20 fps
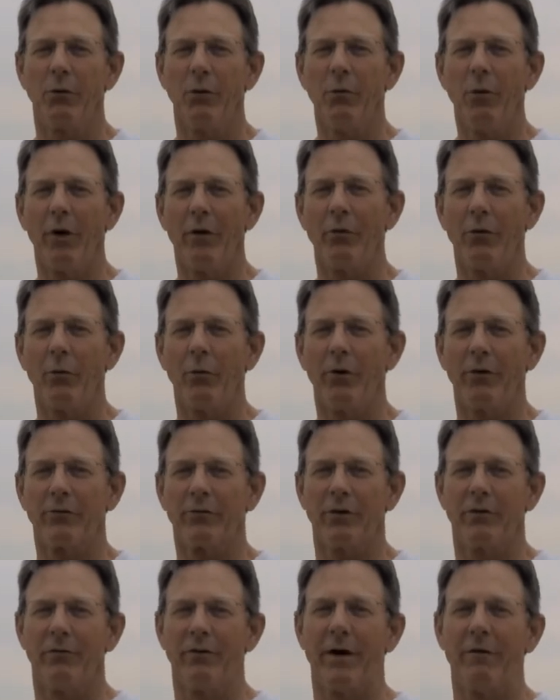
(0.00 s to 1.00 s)
we run the
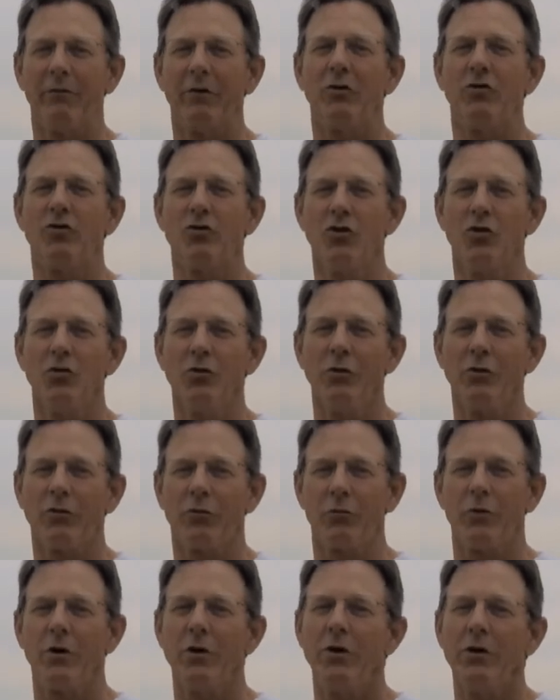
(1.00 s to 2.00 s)
risk of having 2
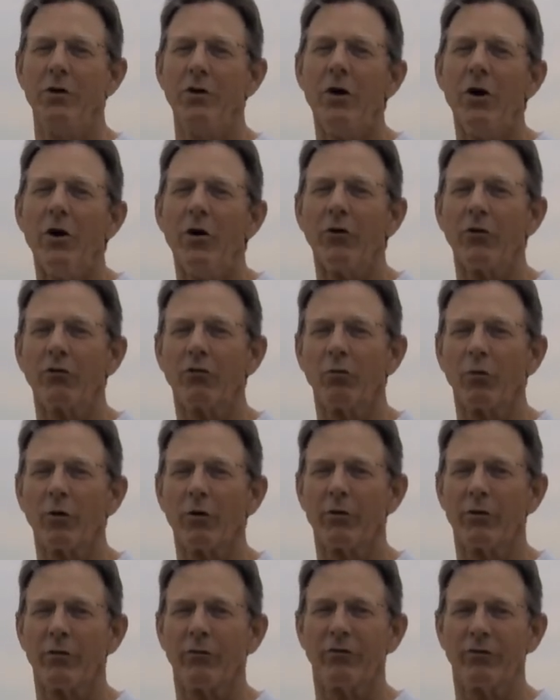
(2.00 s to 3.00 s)
and 3 years
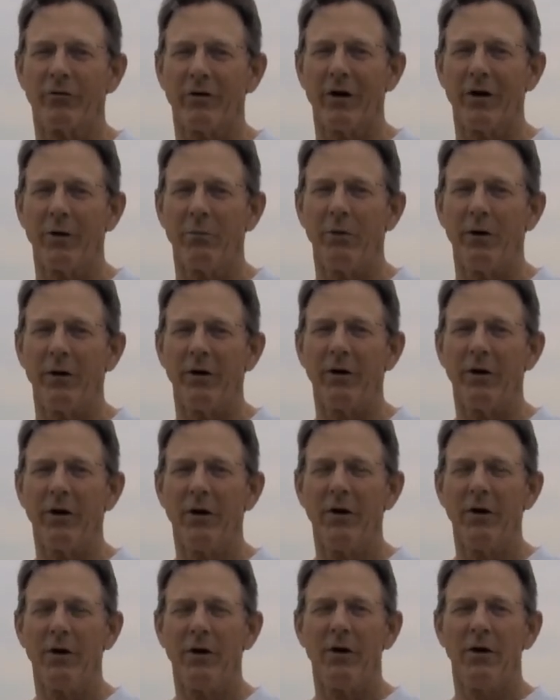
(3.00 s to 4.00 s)
worth of sediment
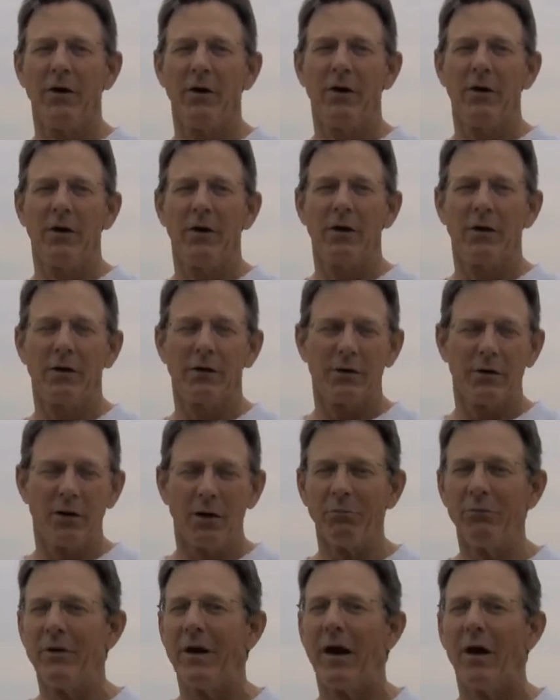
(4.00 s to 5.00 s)

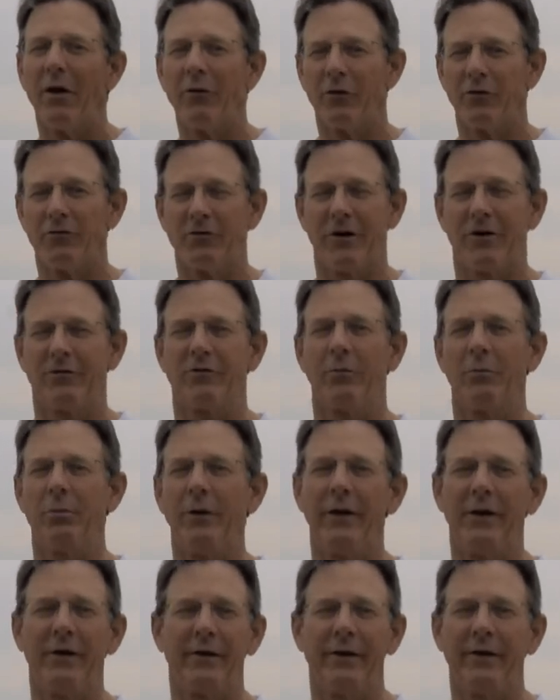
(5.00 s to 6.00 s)
come down the
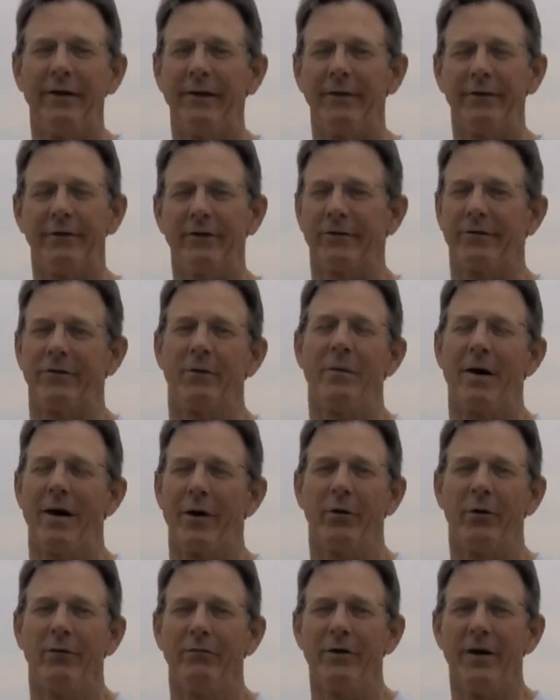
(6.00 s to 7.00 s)
Chesapeake in just a
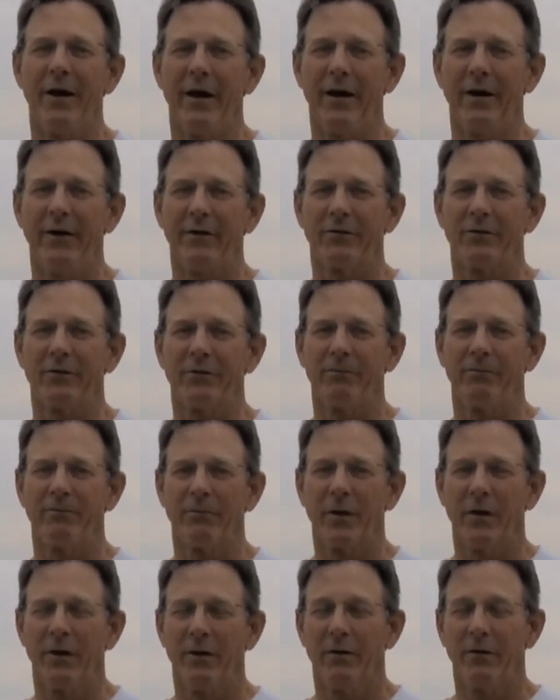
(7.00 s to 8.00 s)
matter of days.
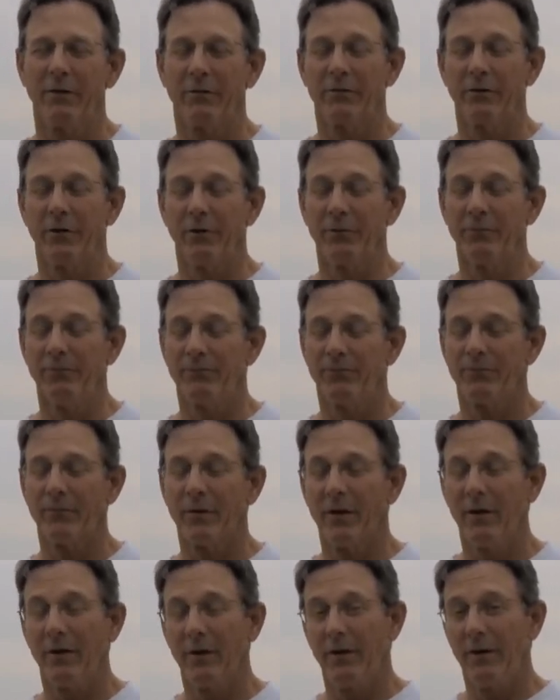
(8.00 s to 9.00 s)
So
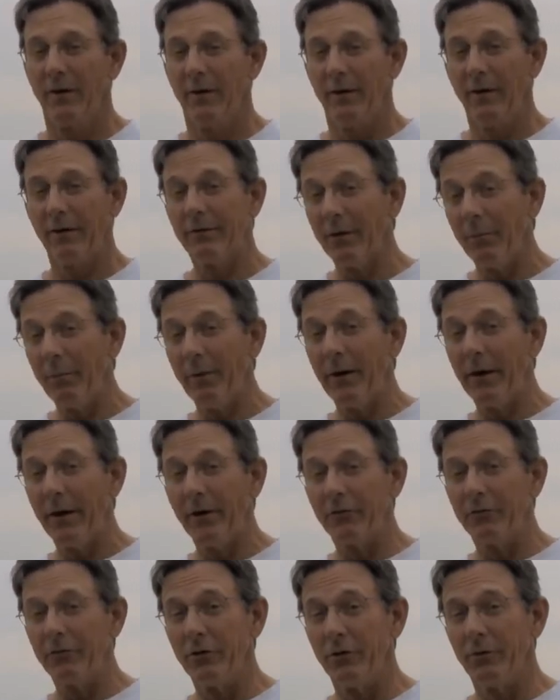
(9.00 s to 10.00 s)
it's a
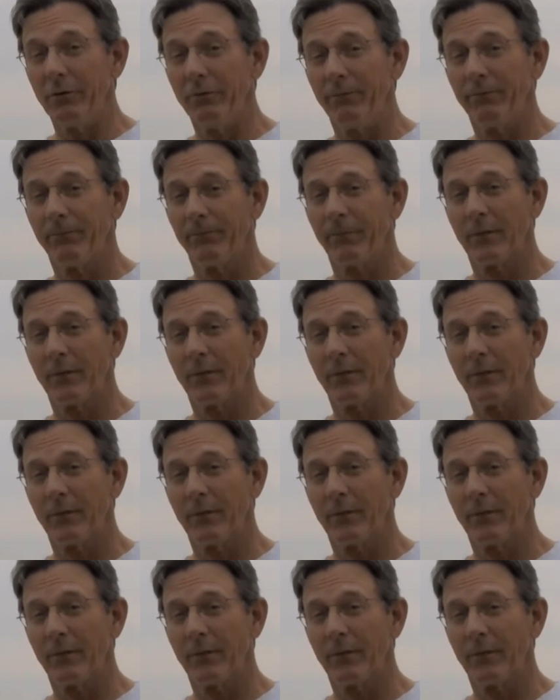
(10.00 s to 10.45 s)
big issue.